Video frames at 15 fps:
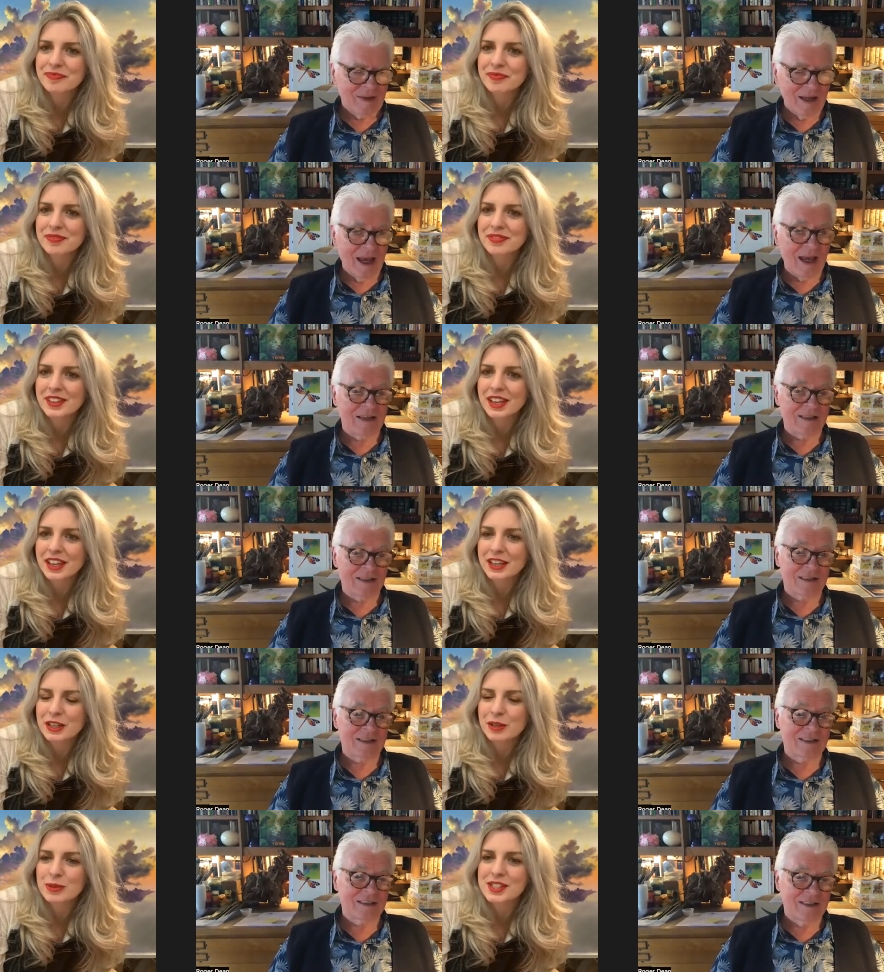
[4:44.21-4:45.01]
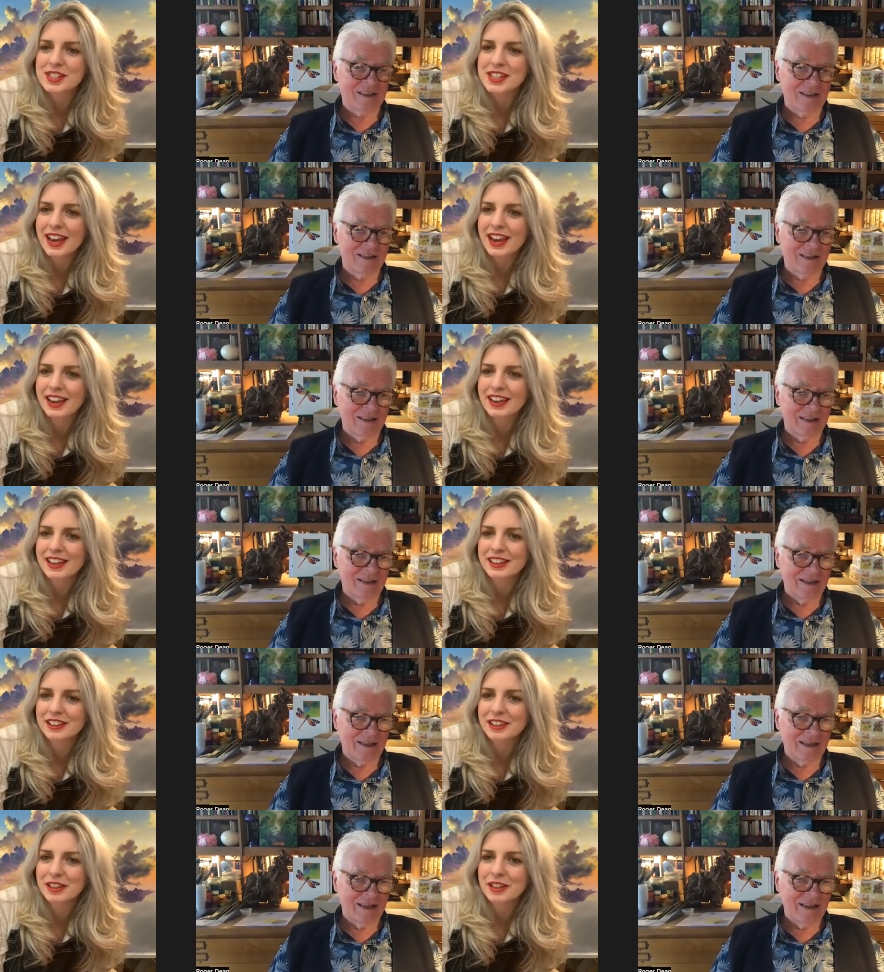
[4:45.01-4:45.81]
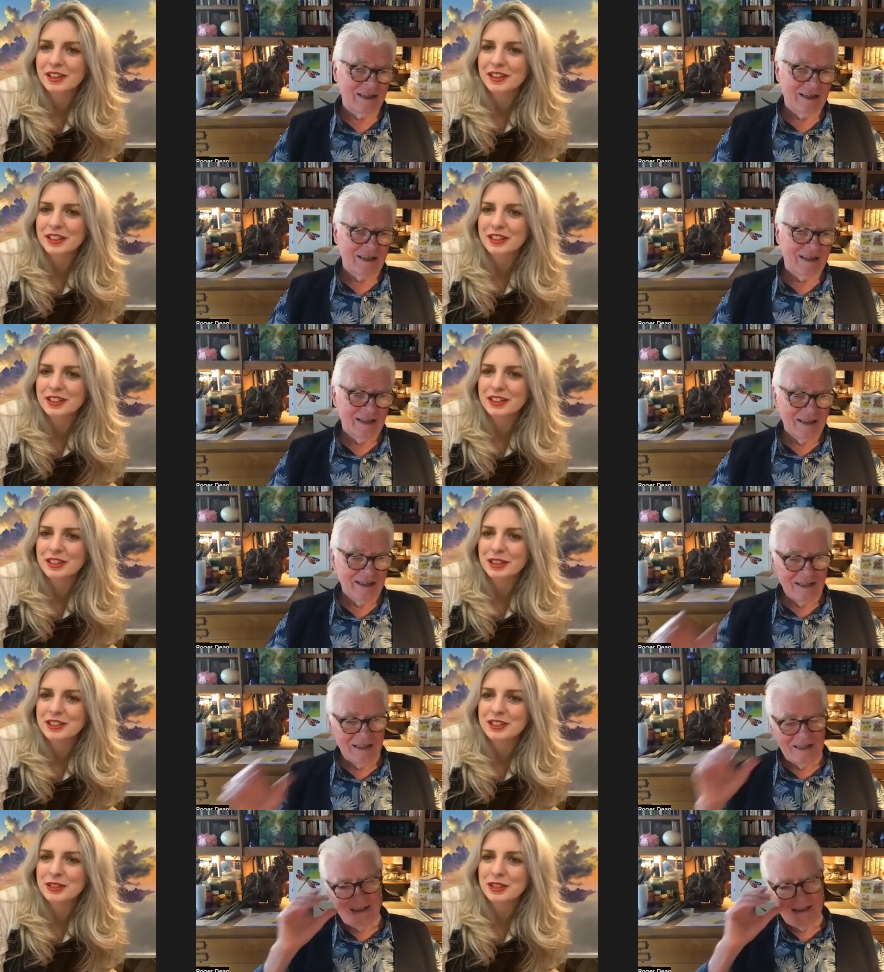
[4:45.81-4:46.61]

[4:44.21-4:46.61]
Speaker 1: Yes. And you were saying that you,